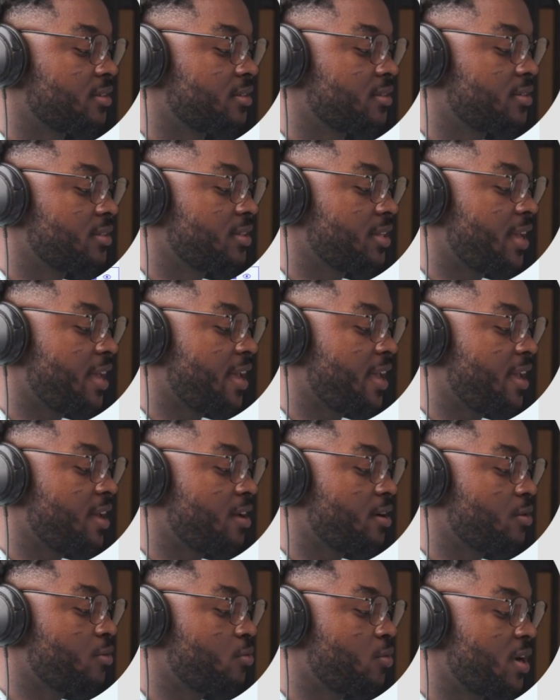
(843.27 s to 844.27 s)
say
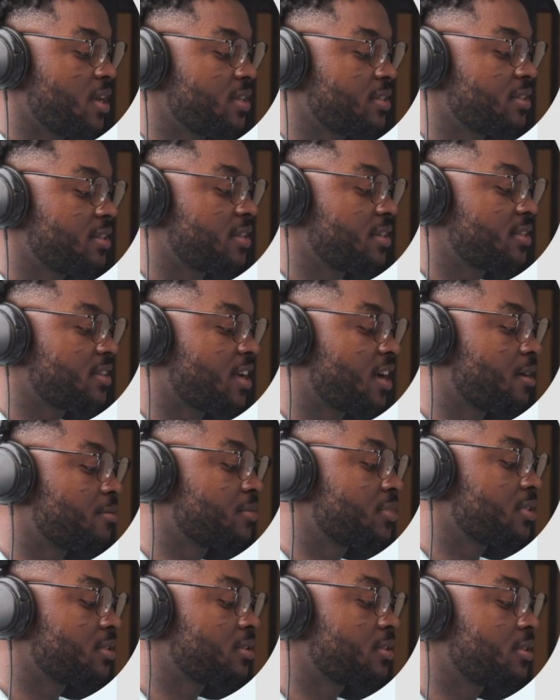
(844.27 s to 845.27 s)
once this
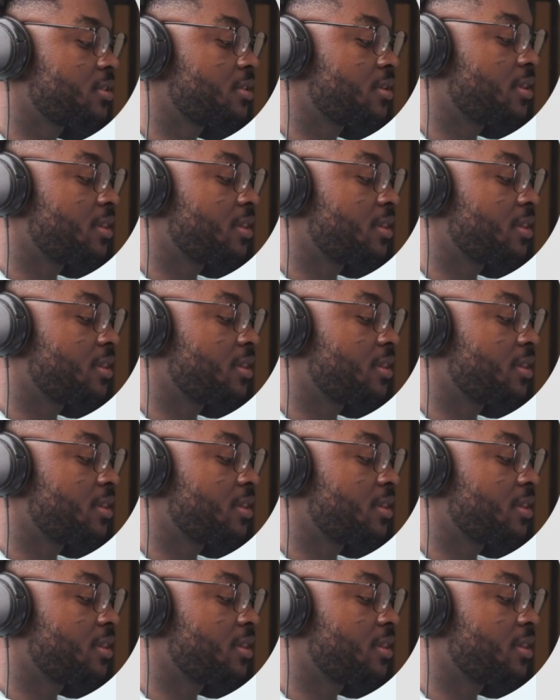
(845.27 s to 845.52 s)
comes to